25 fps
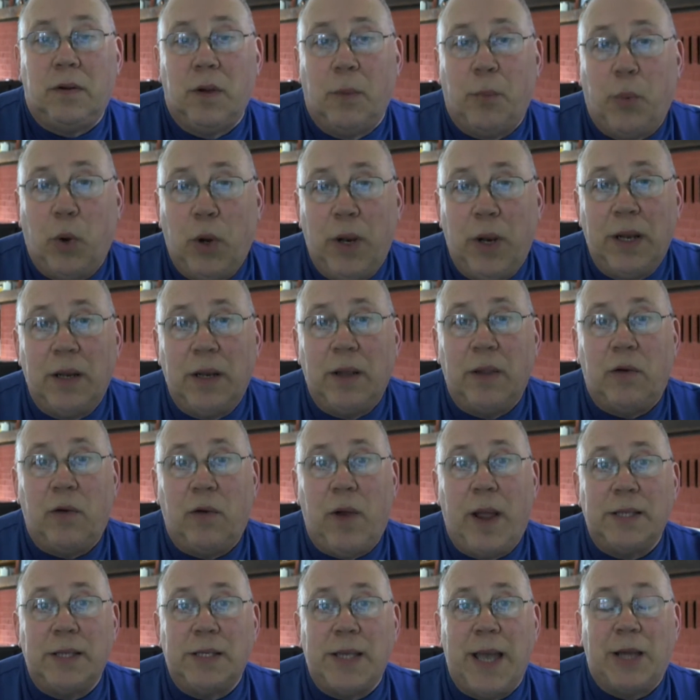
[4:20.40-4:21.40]
put into the
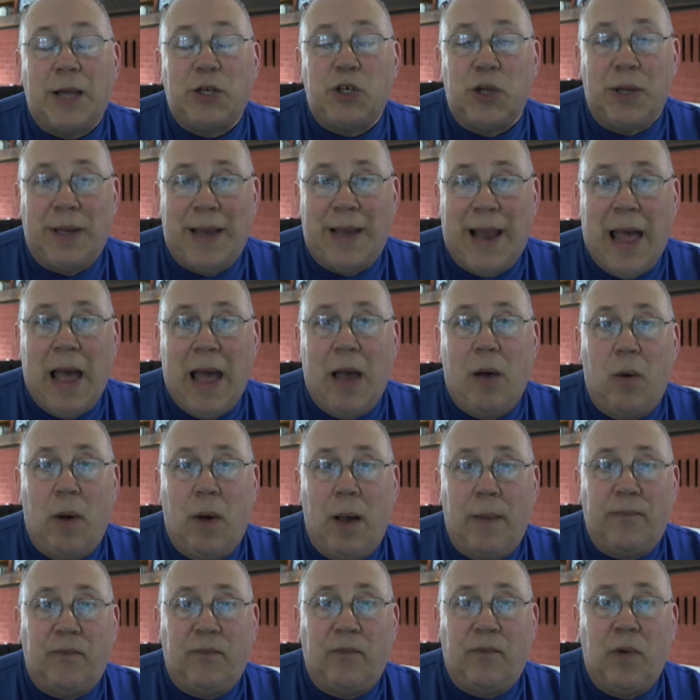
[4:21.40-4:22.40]
transaction now
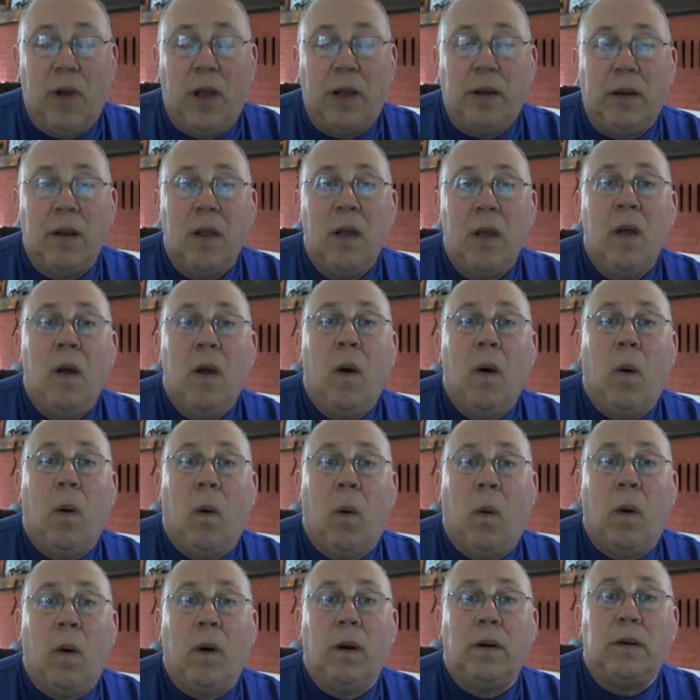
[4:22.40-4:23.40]
up front,
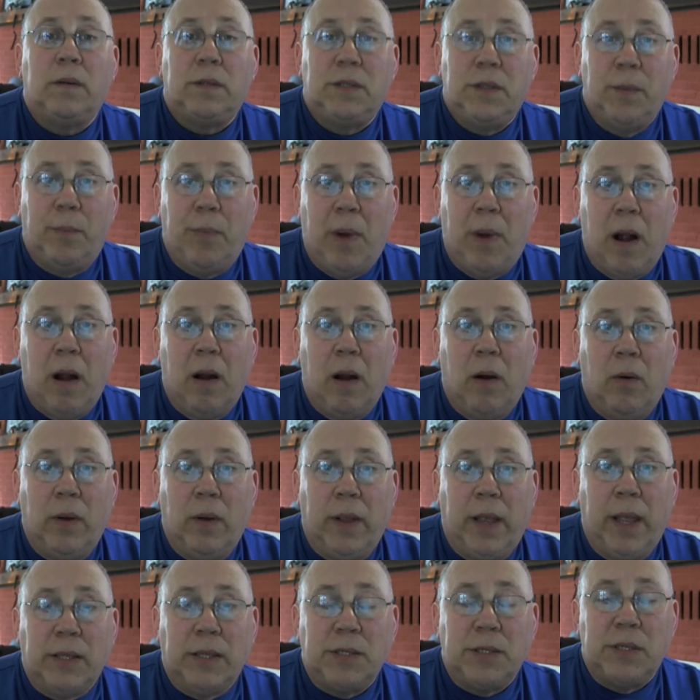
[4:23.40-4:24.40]
or to borrow
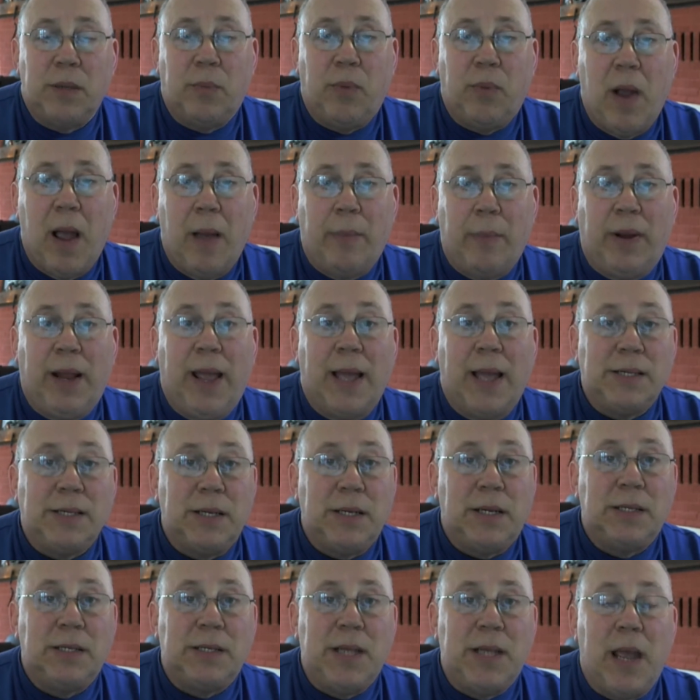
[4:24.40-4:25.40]
against the property. As
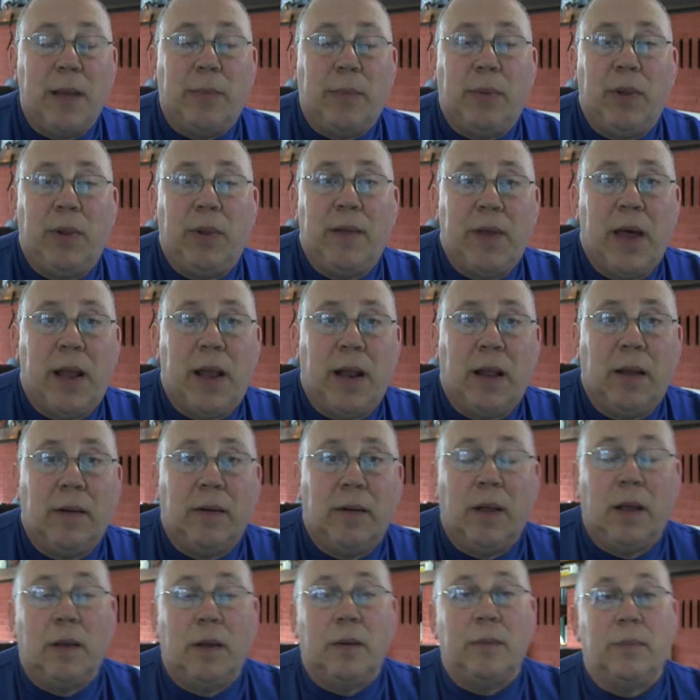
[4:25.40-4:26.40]
an example, I've got
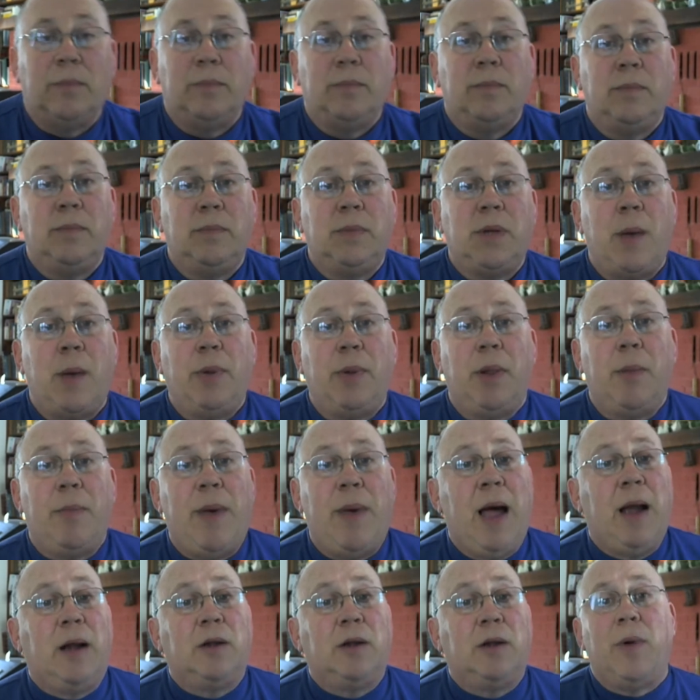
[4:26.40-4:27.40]
a couple of
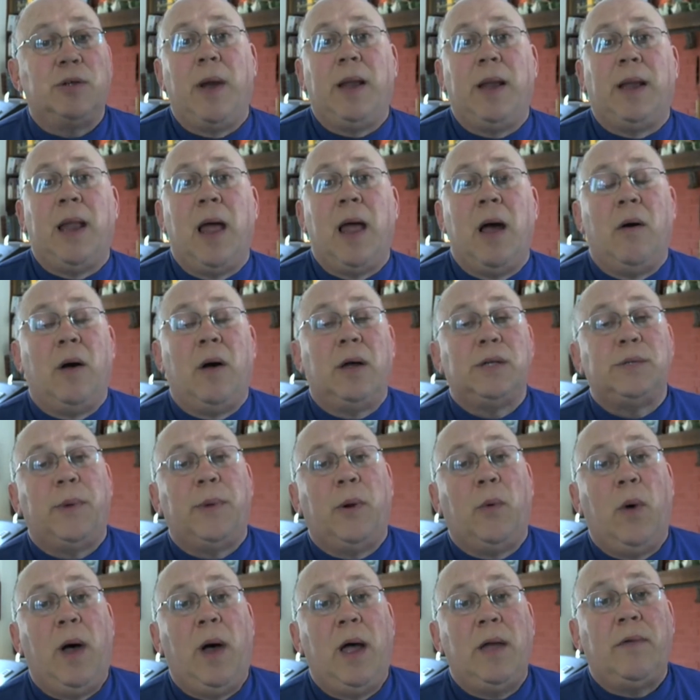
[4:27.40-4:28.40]
buyers right now,
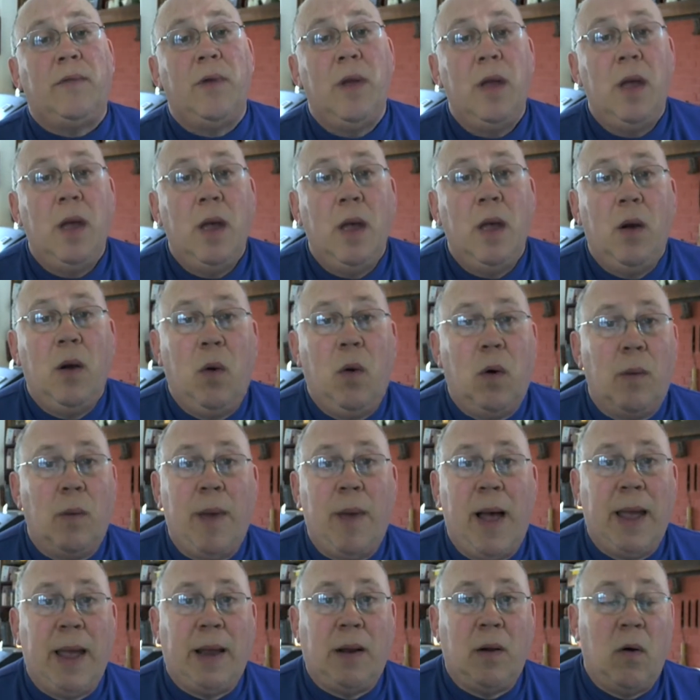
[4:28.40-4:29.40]
husband and wife, who are
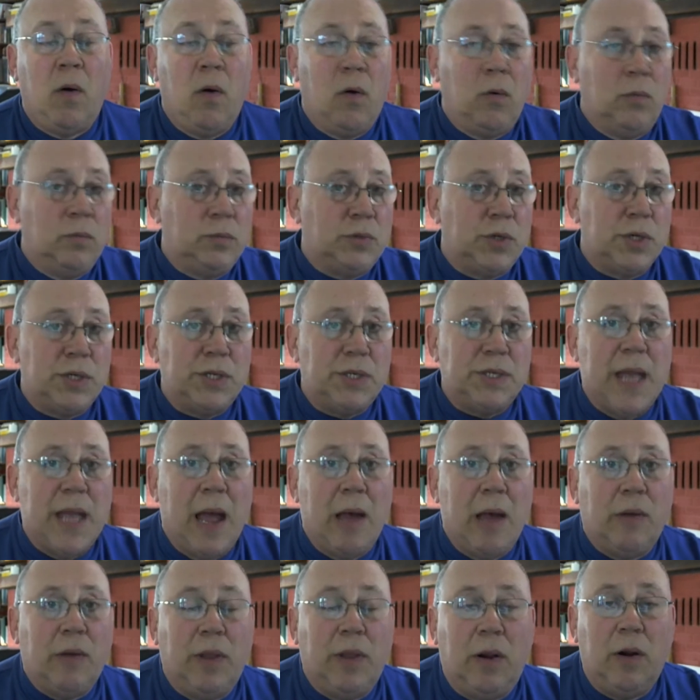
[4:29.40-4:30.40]
buying a home just
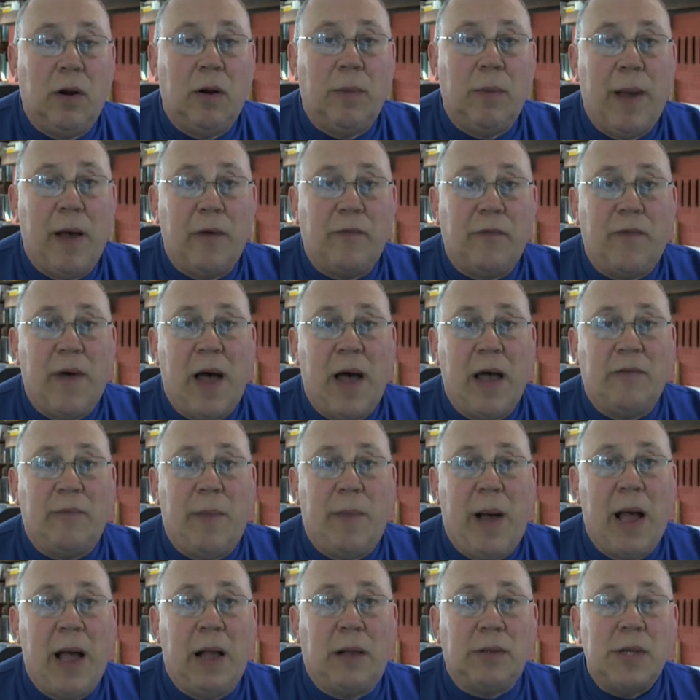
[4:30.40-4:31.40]
south of here, about 5
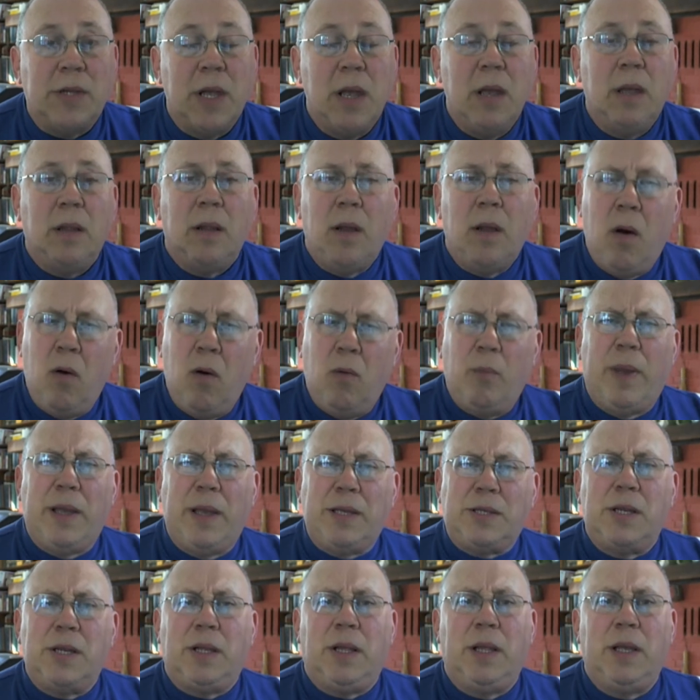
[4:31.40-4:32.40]
miles. The home
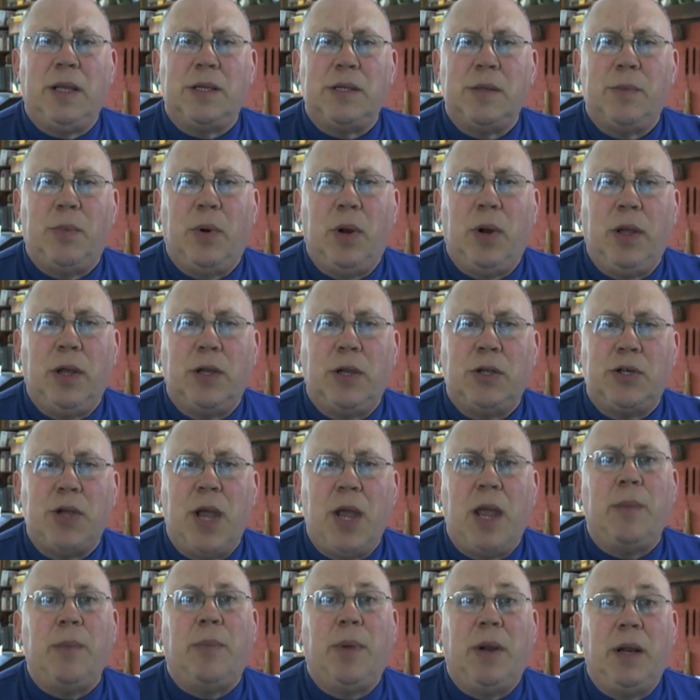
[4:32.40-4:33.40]
basically is in pretty good
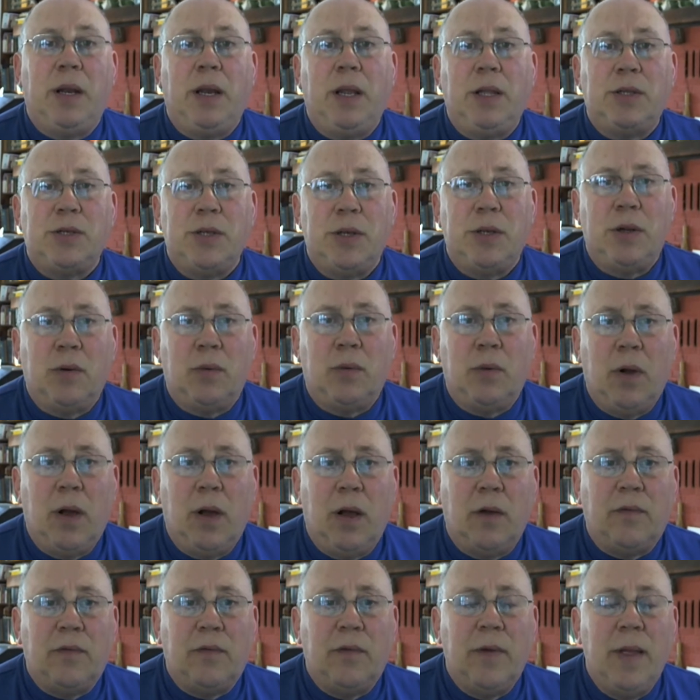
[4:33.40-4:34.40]
shape, but it needs a new
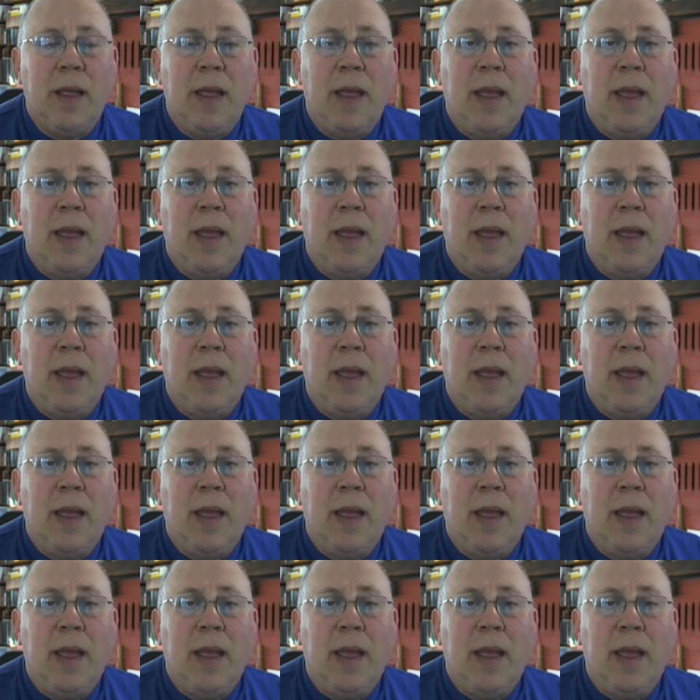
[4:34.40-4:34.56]
roof.